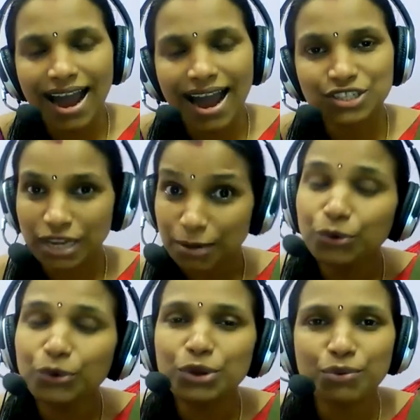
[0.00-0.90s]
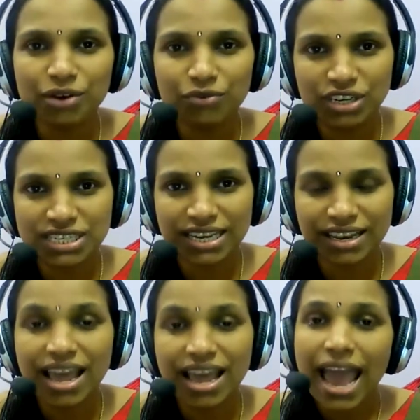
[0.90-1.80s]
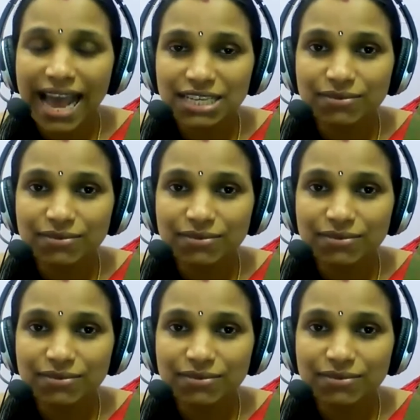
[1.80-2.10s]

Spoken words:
eyes to improve your vision